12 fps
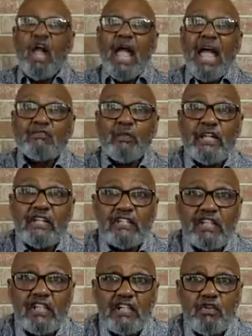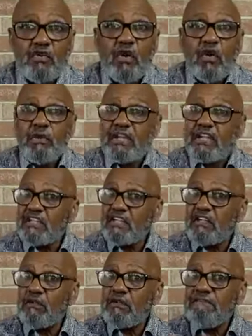As we continue, we
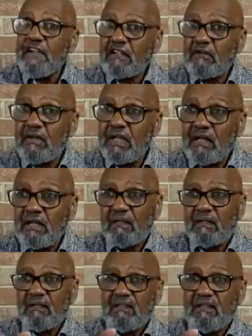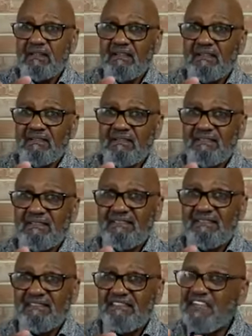continue in victory,
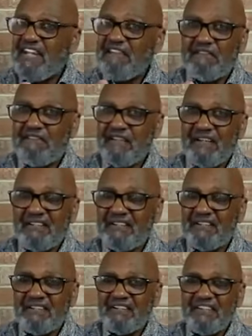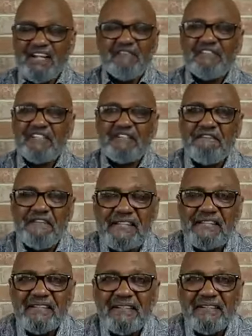never failure, never
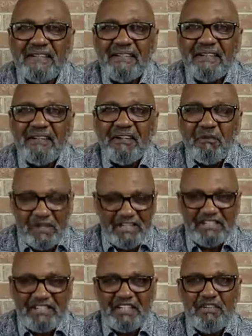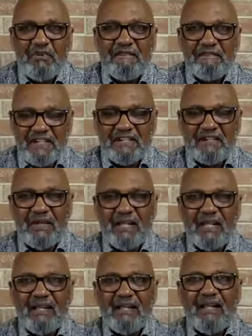defeat. We continue in victory
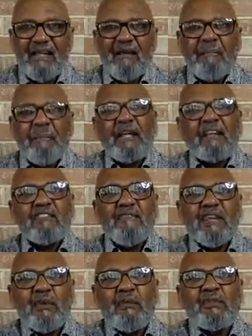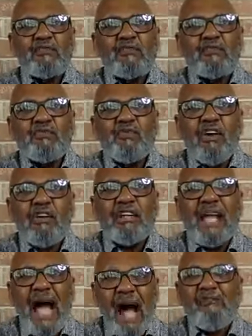because the victory was won on
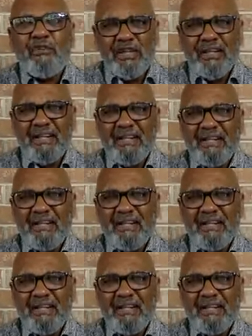Calvary.